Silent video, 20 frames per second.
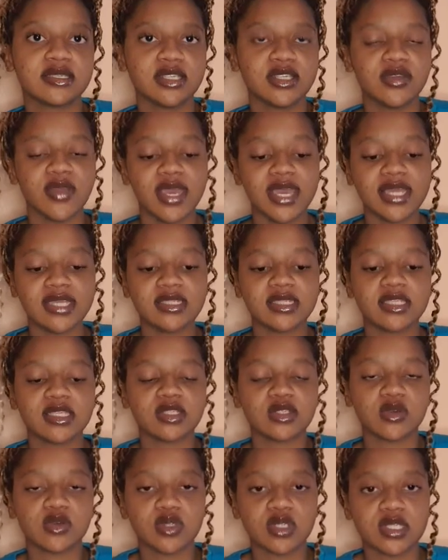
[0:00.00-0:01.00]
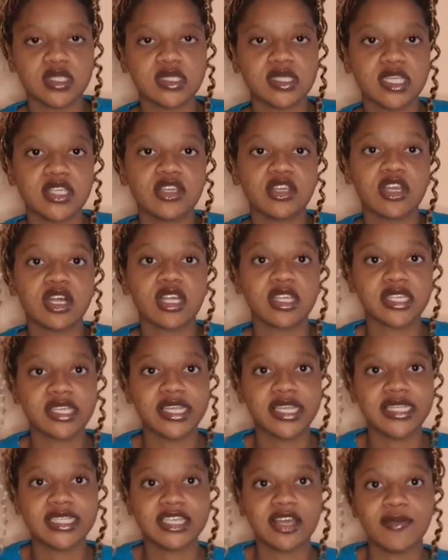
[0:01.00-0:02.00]
add the totals, and you
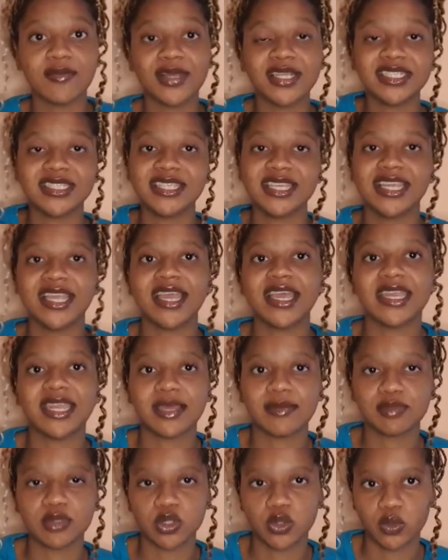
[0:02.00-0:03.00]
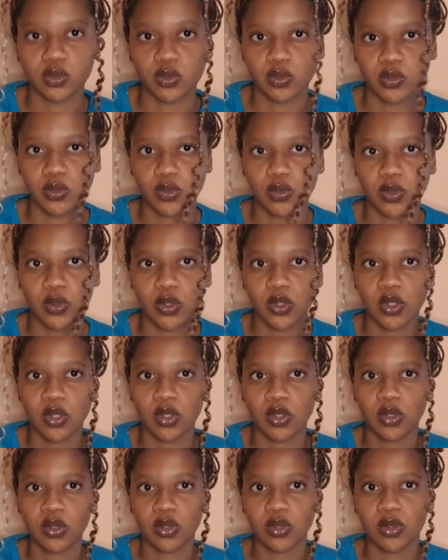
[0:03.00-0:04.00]
calculate how much they add up to,
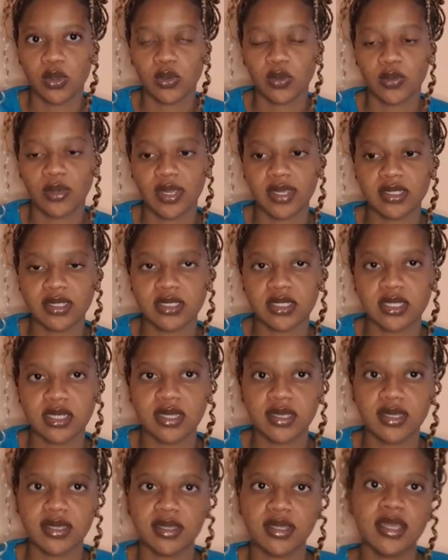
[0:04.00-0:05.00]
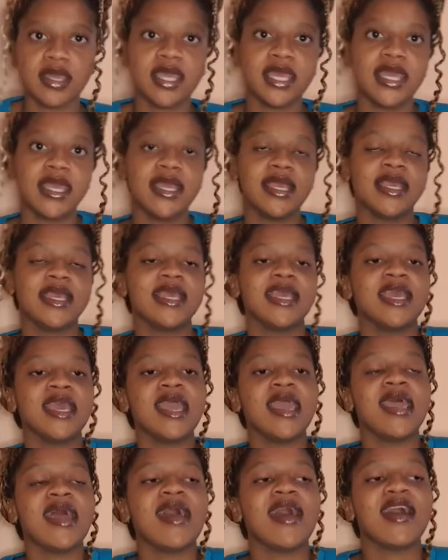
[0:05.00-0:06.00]
right?
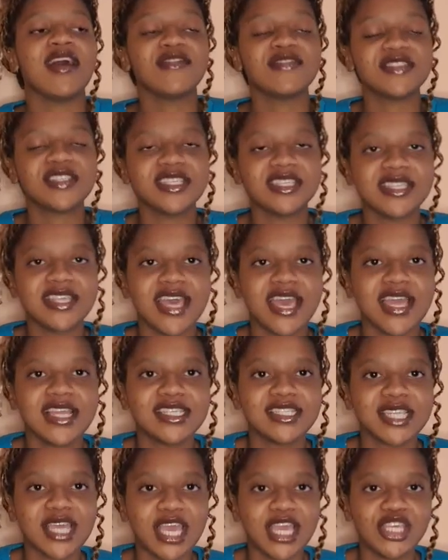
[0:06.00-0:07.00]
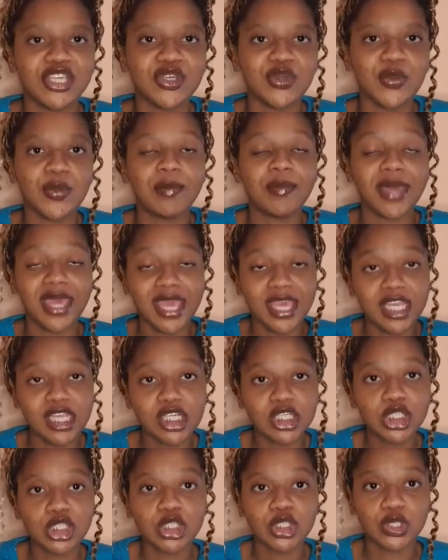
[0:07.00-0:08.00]
After that, you make
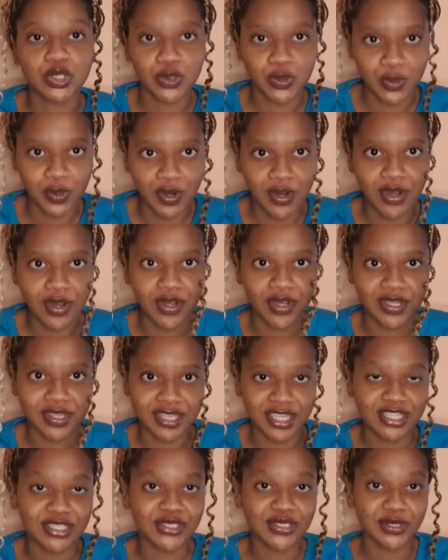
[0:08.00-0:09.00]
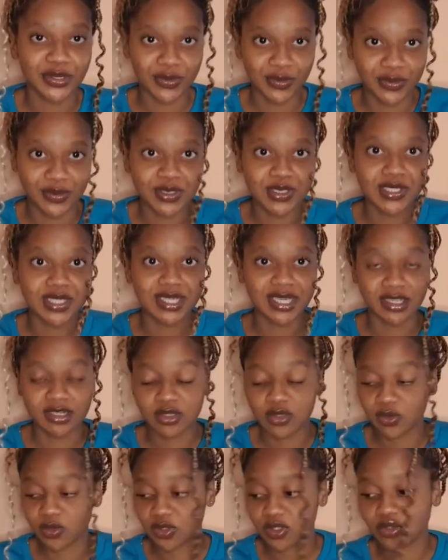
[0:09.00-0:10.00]
sure that you're going to get
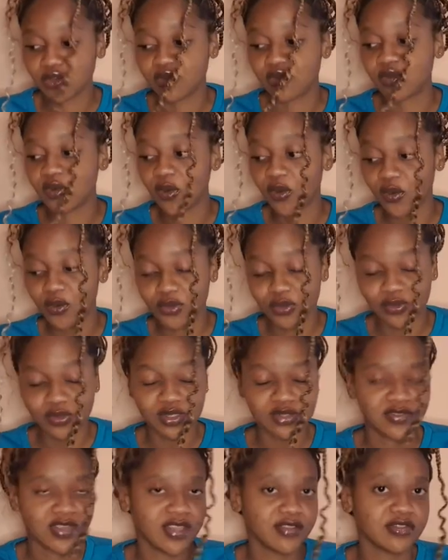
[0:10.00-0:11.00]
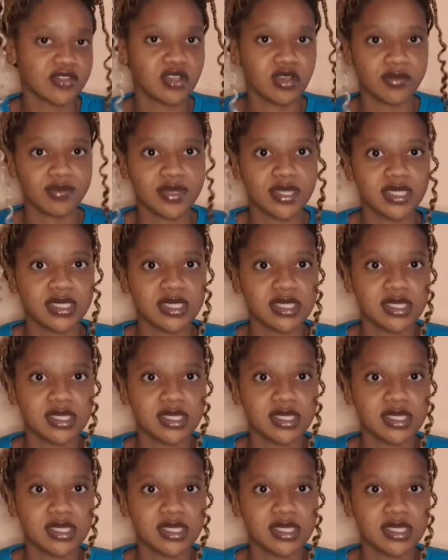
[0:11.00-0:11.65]
total for all those 5 topics.